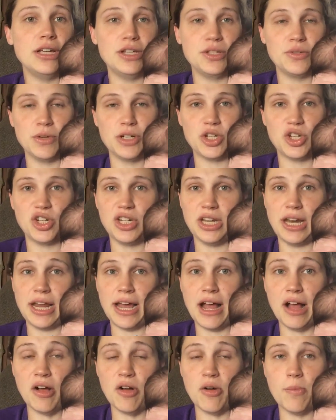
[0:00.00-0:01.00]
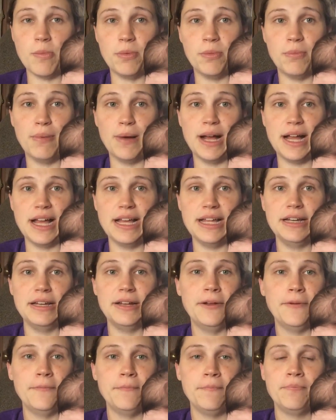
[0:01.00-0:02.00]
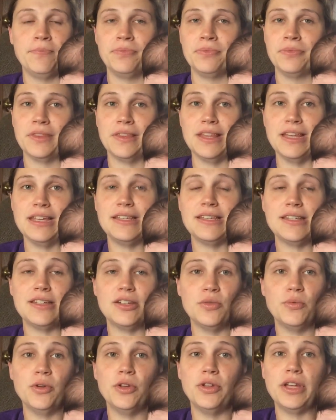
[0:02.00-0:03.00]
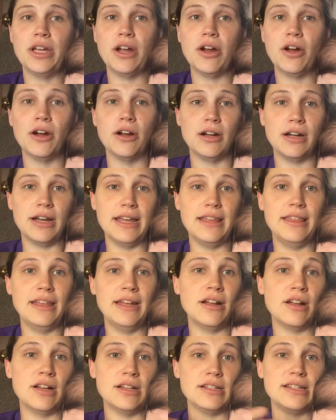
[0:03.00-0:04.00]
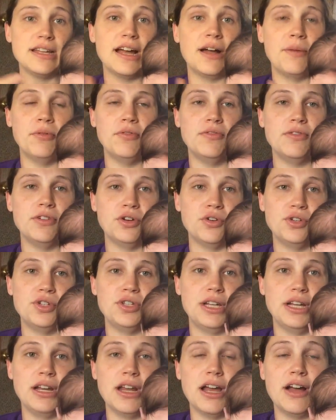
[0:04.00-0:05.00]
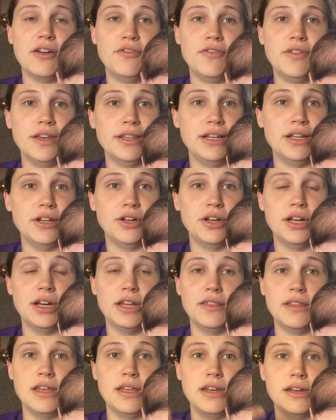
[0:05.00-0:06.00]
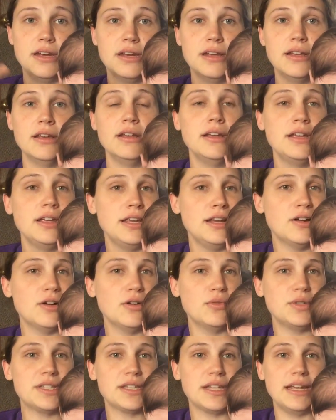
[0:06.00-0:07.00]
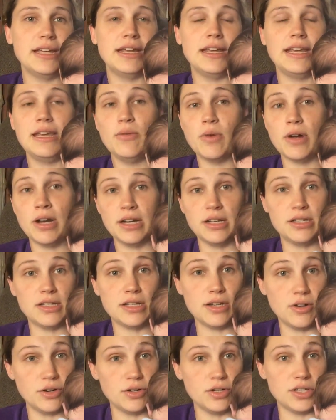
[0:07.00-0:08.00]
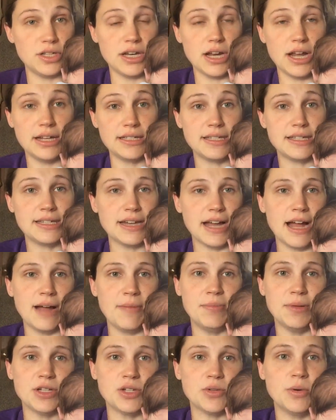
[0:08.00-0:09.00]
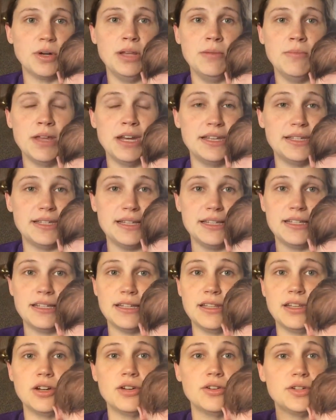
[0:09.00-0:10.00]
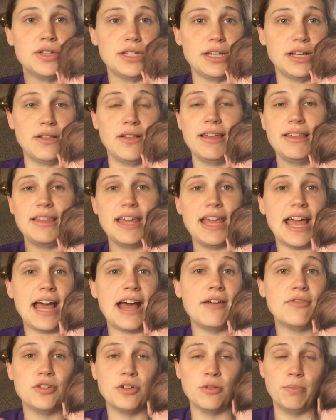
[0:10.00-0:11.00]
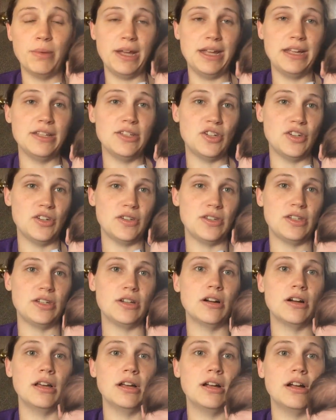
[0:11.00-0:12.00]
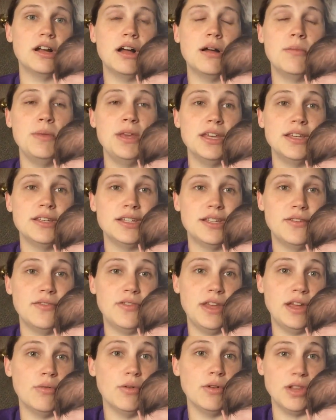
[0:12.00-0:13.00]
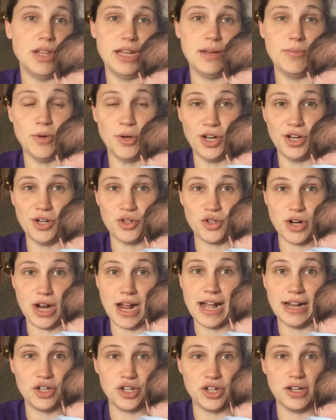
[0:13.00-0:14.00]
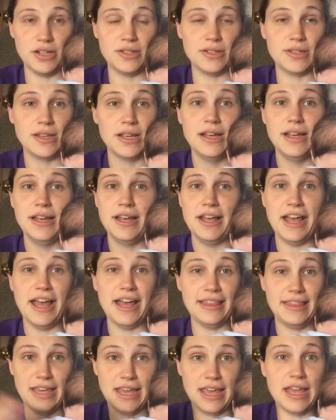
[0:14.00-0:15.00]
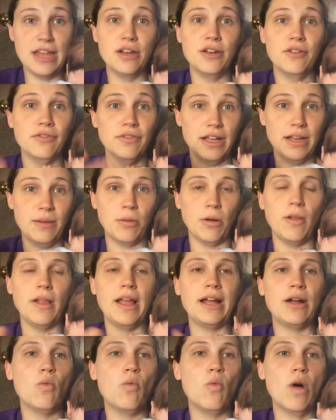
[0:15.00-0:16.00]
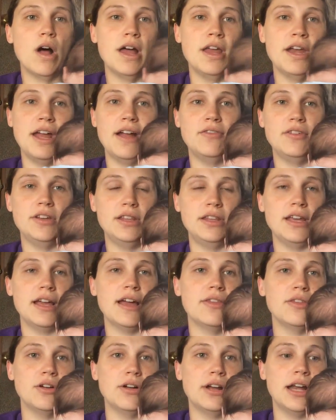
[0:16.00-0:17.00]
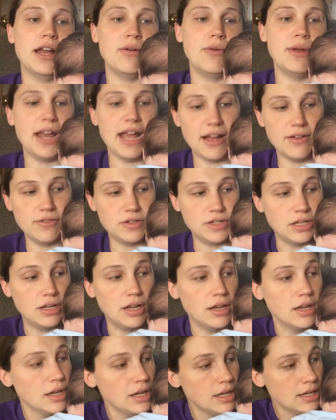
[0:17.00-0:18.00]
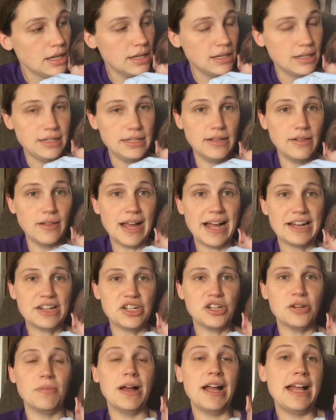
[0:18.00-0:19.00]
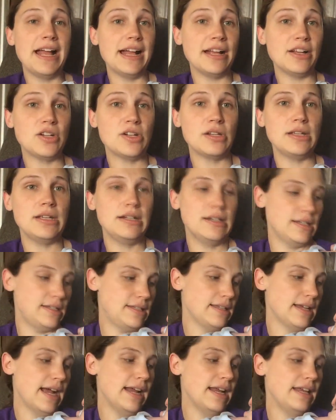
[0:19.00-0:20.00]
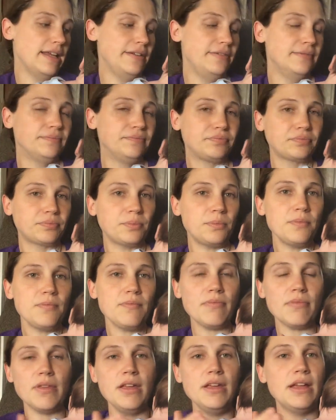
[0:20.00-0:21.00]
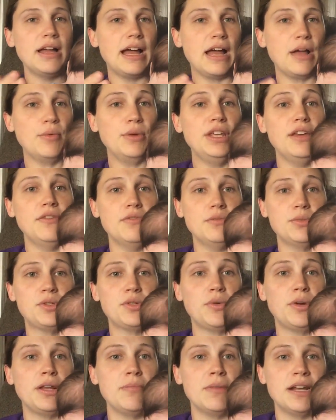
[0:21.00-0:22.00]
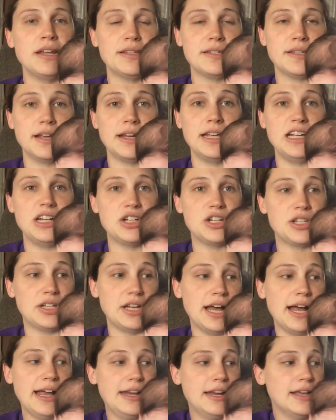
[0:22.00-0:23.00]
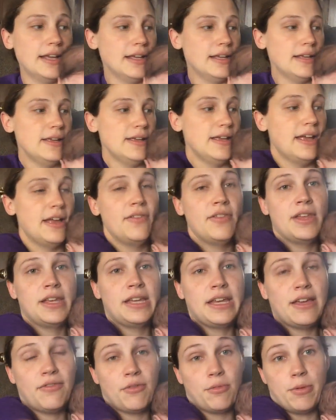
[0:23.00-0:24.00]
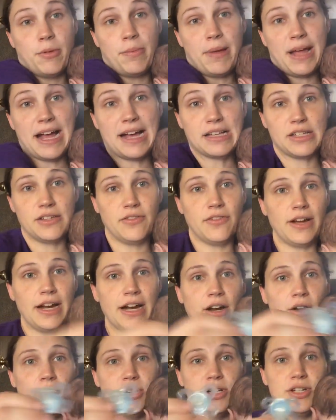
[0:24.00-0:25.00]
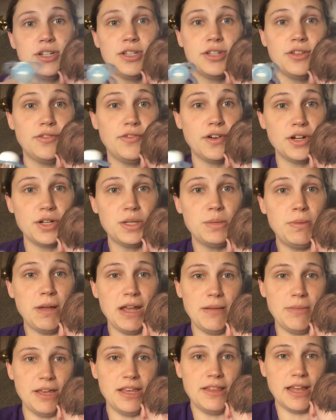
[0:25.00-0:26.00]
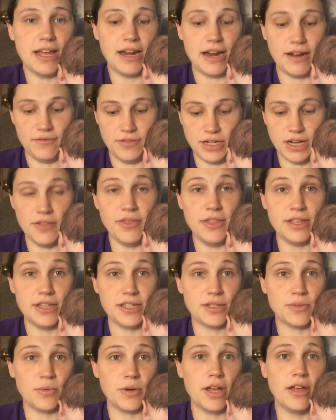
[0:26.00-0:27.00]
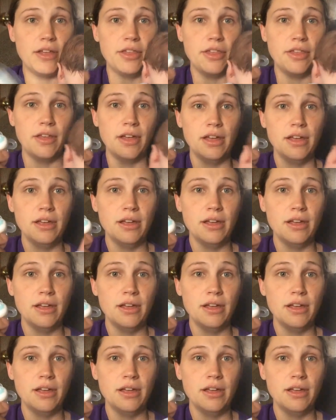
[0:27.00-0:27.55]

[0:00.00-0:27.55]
Ease, which did help, but they still really hurt. And I think on top of nursing not feeling good, and then, you know, it was like he wanted to nurse nonstop, and 20 minutes into the nursing, like the after pains just started coming as if they were labor contractions at the end of labor, like one after the other, and I would have to delatch him. I actually decided I would give him 20 minutes on each side and then give him a pacifier, which is the first baby that I've done this with.